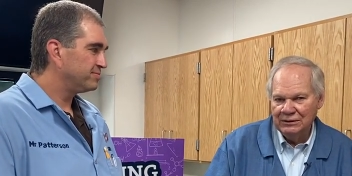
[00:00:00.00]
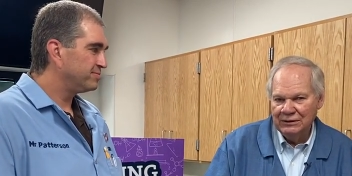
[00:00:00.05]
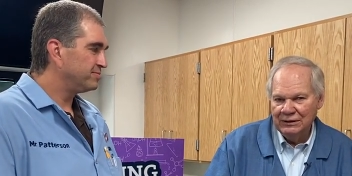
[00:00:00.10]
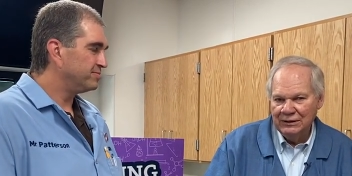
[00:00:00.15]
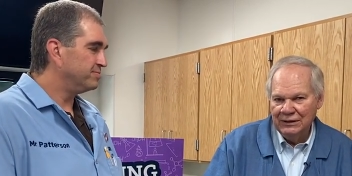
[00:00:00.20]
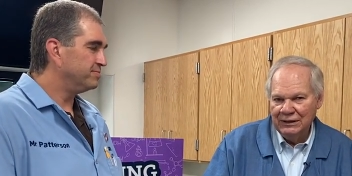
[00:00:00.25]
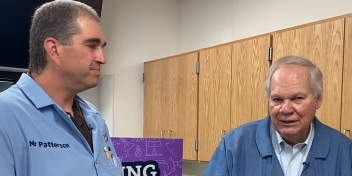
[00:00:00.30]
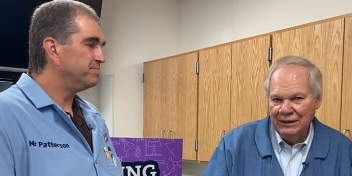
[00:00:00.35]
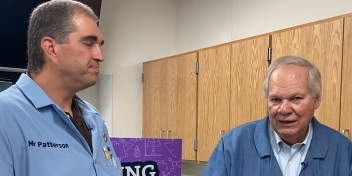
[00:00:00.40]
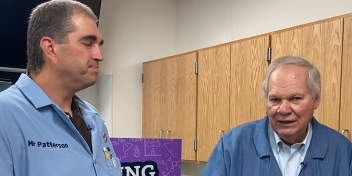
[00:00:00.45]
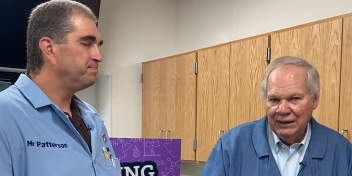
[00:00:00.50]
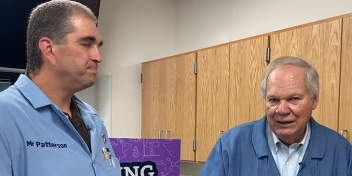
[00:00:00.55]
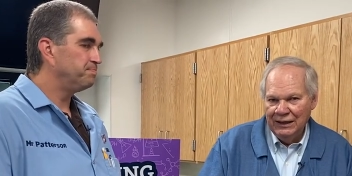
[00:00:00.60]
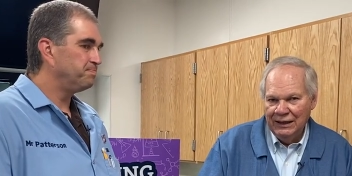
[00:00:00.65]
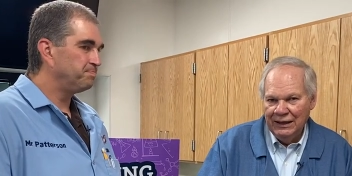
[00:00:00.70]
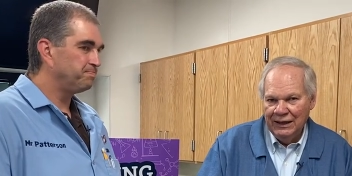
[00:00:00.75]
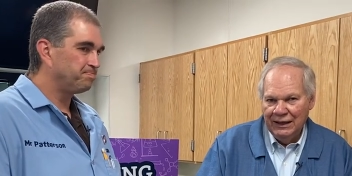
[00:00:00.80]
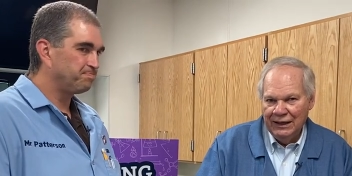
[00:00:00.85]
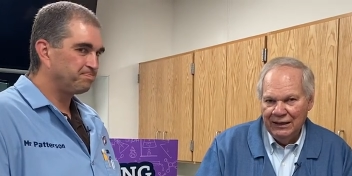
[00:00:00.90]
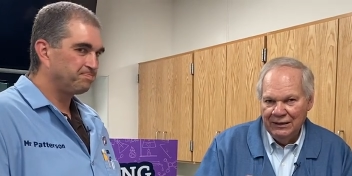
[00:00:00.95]
Speaker 1: Mm -hmm.
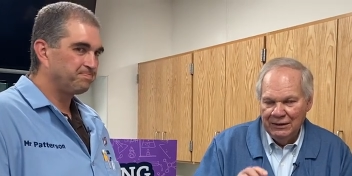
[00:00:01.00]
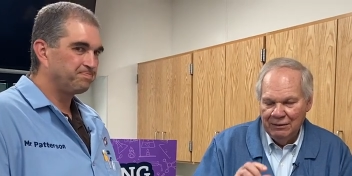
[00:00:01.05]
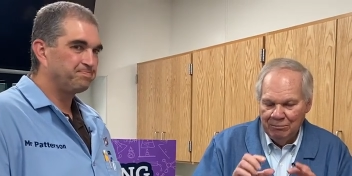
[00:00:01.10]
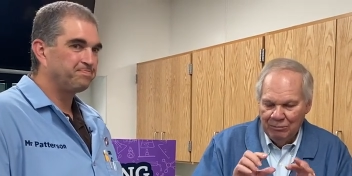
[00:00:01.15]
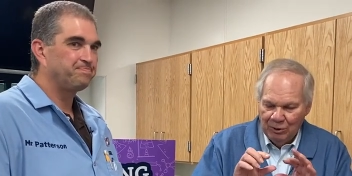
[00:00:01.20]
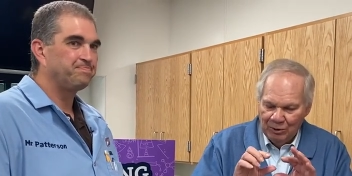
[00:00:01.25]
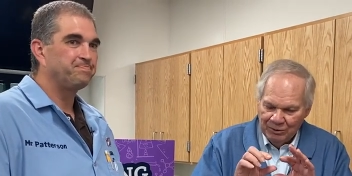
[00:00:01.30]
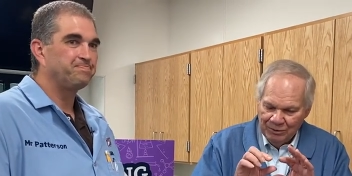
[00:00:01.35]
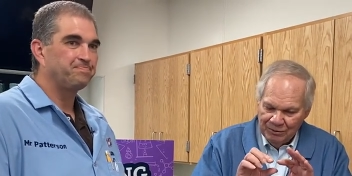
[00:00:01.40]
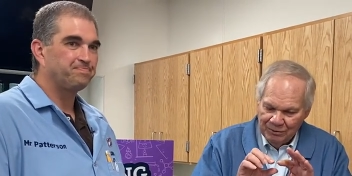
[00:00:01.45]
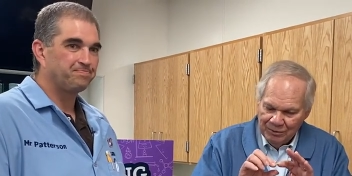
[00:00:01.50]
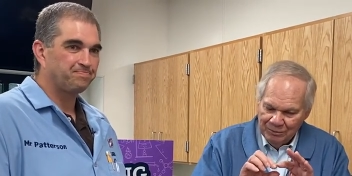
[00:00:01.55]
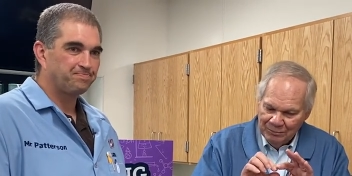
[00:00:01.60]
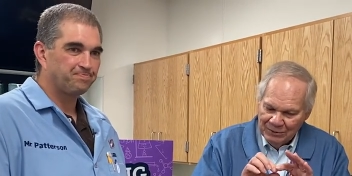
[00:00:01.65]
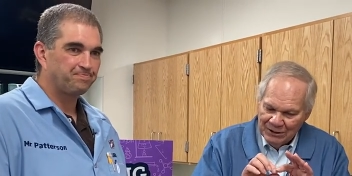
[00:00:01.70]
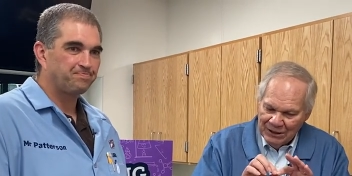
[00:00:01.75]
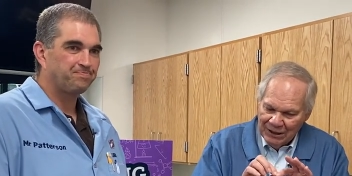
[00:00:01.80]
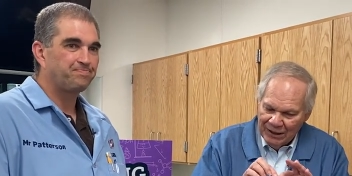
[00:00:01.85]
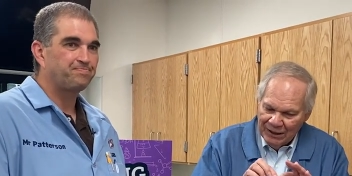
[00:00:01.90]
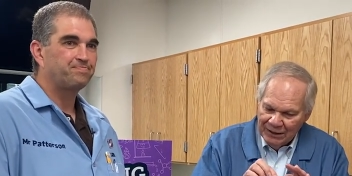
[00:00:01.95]
And the, both of them
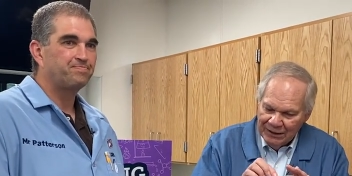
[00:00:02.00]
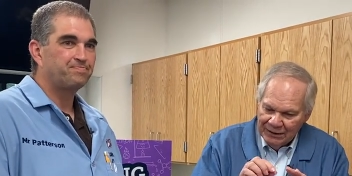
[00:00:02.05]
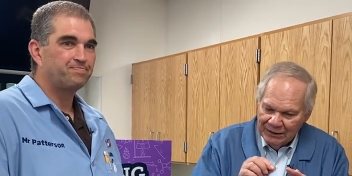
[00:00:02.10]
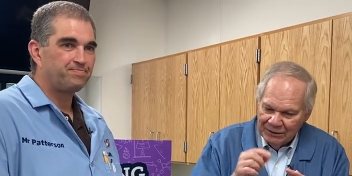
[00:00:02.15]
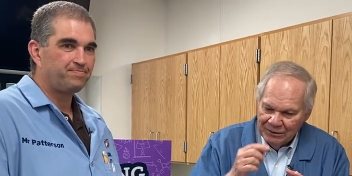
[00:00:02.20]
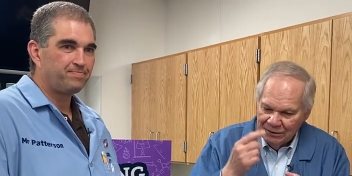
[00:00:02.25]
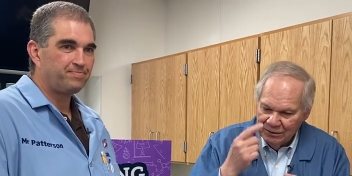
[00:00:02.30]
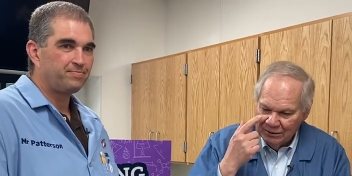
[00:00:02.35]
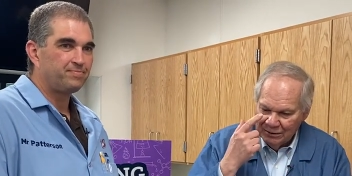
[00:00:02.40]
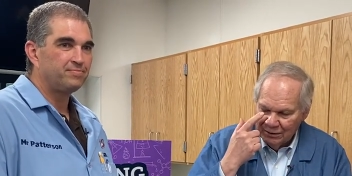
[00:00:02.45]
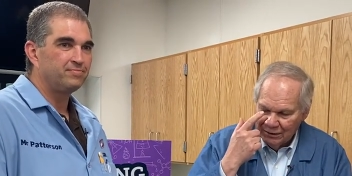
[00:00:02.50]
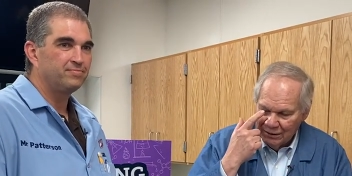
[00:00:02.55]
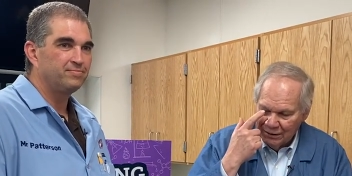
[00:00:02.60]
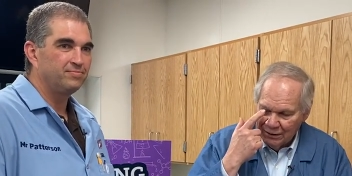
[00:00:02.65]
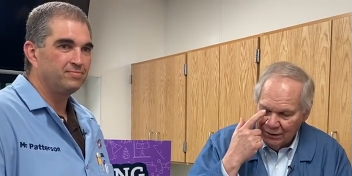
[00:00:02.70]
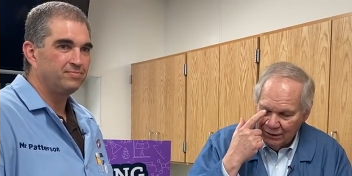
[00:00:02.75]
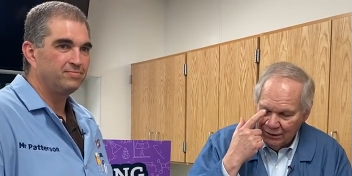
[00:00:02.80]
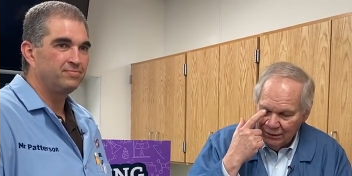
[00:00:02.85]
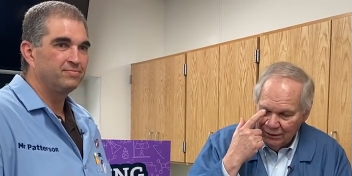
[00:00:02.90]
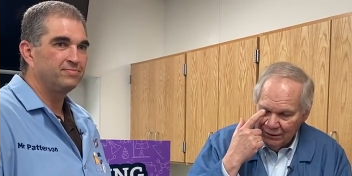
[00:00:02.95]
tie into the
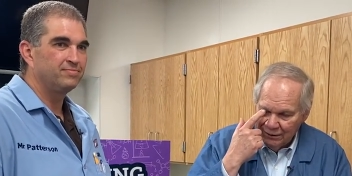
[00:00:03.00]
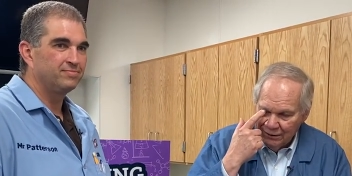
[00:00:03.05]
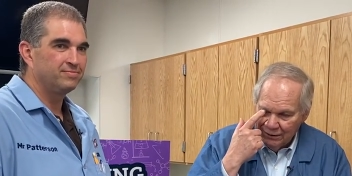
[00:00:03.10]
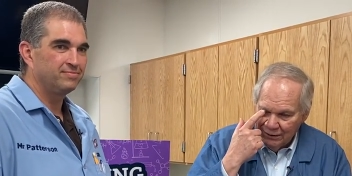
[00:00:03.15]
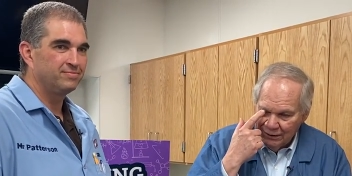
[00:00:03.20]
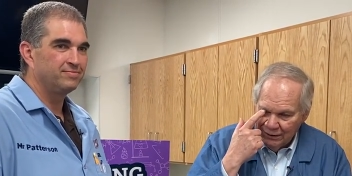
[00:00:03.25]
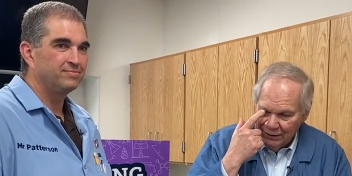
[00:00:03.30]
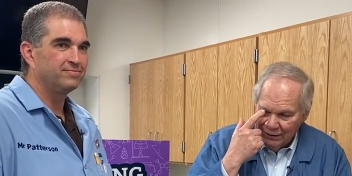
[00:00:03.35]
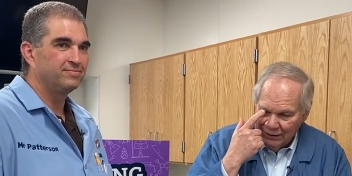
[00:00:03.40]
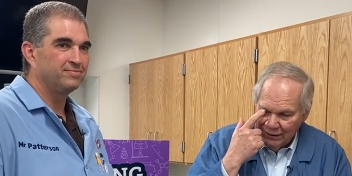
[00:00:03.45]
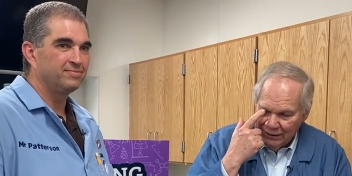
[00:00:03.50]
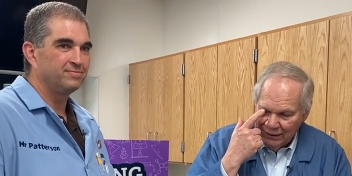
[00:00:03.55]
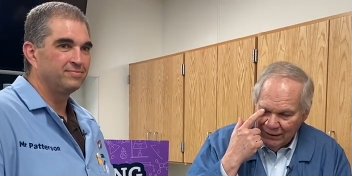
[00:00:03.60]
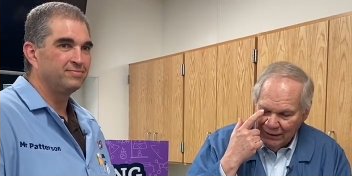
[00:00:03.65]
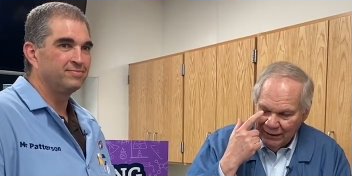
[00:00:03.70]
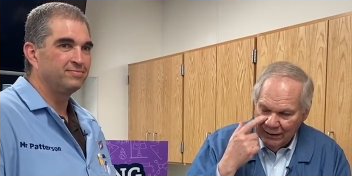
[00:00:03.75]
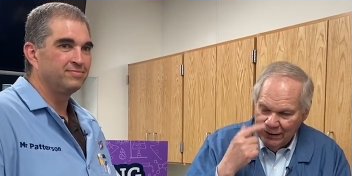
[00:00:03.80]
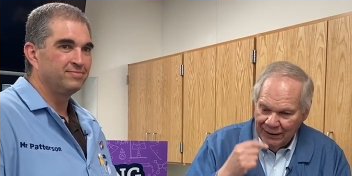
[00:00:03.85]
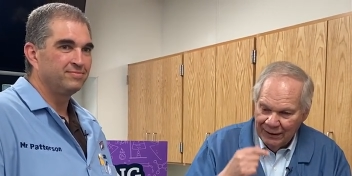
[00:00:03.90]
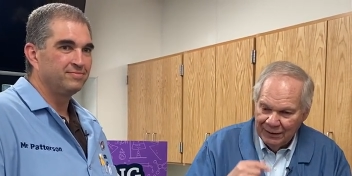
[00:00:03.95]
lid.
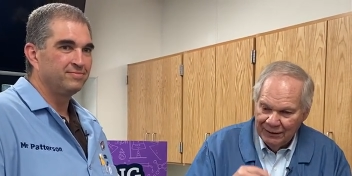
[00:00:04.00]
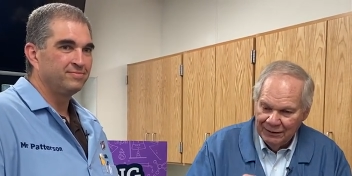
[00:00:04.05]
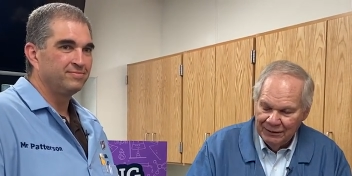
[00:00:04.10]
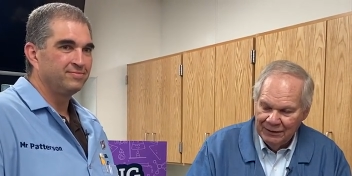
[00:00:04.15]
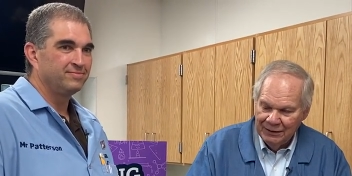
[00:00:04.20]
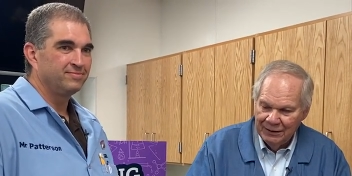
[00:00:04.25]
And